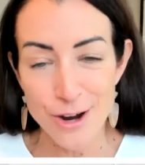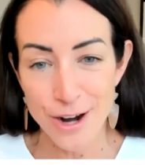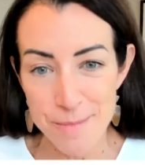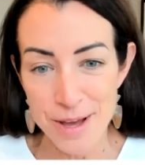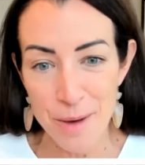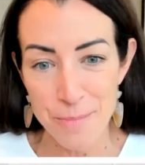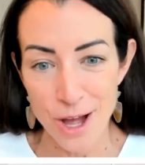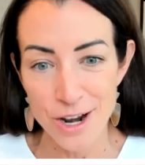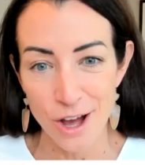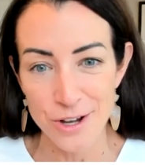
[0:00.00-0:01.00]
You're coming up
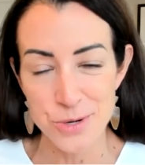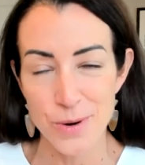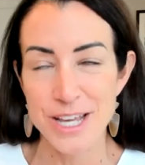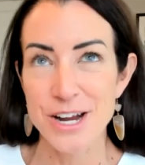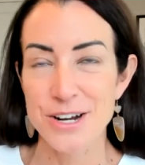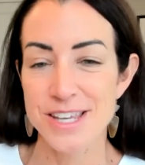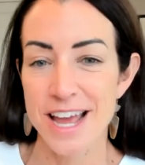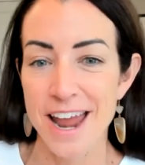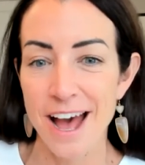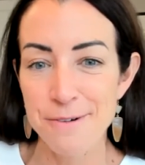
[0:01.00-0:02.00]
on 20 years.
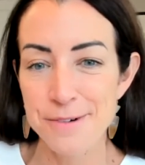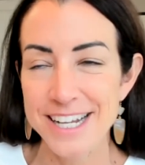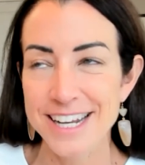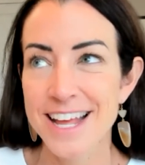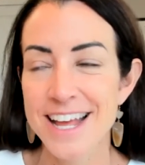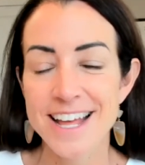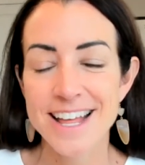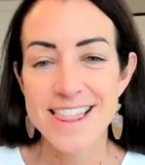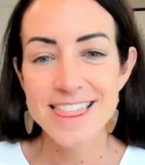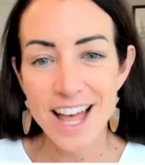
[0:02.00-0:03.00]
And I would
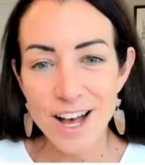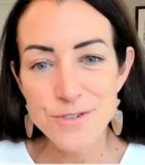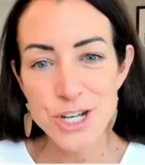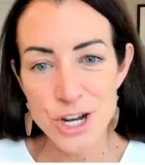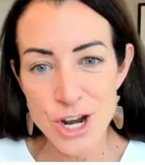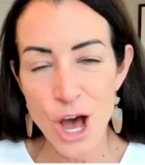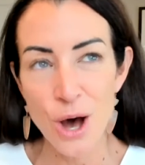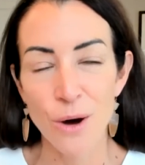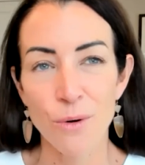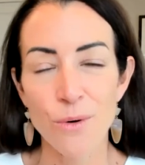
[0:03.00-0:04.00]
love to
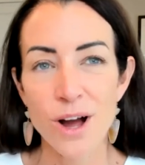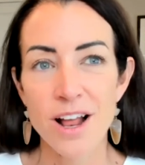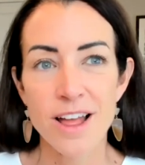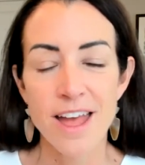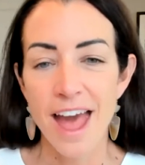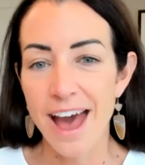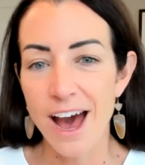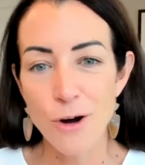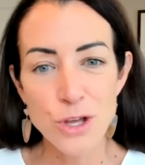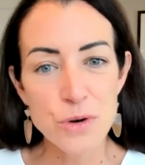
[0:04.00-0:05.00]
know
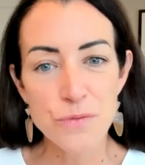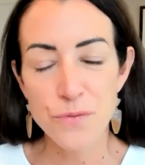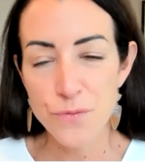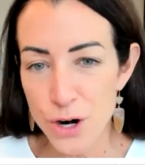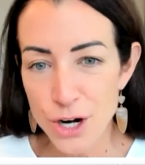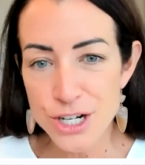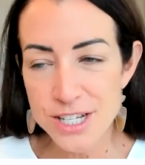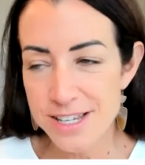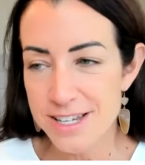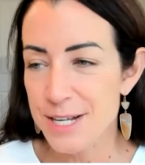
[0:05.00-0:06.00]
how you
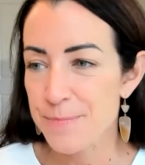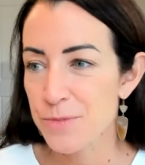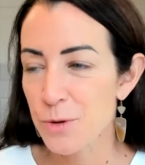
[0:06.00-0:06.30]
first,